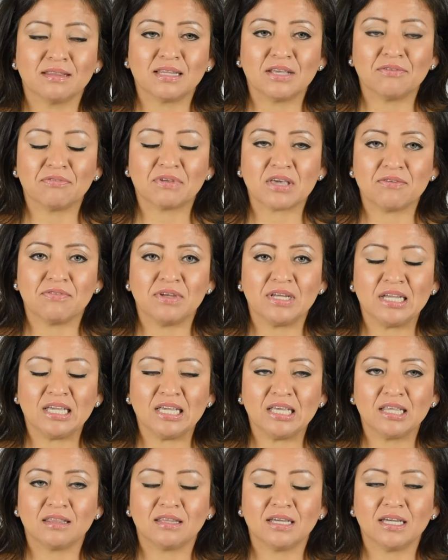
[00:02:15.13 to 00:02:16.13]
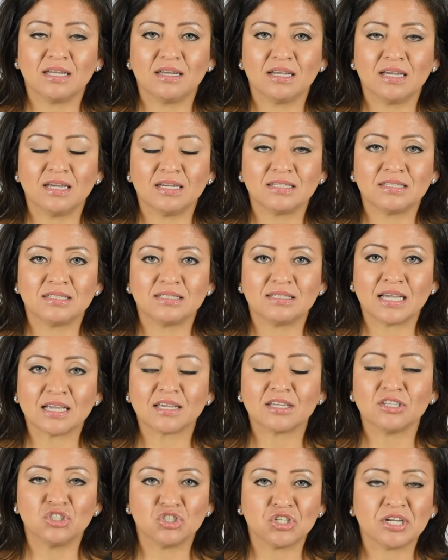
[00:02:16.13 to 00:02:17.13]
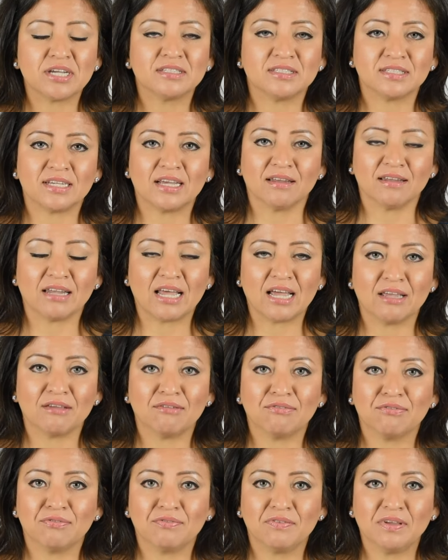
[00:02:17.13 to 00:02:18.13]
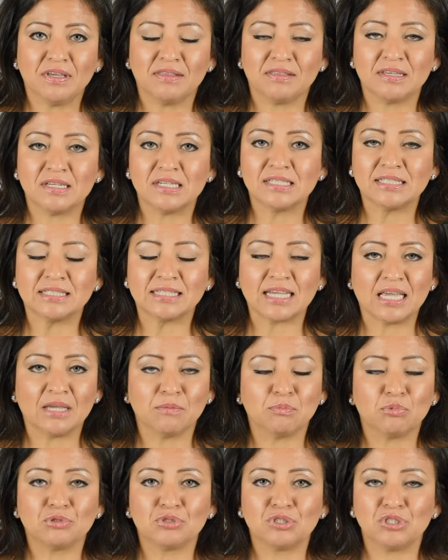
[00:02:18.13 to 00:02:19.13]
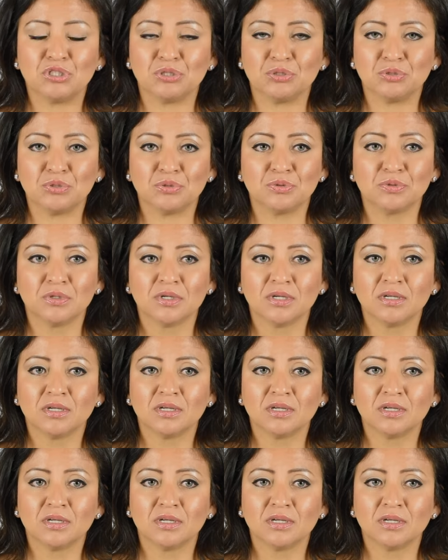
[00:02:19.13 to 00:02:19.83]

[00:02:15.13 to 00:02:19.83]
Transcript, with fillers: They've given Ethan a second chance at life. Ethan is able to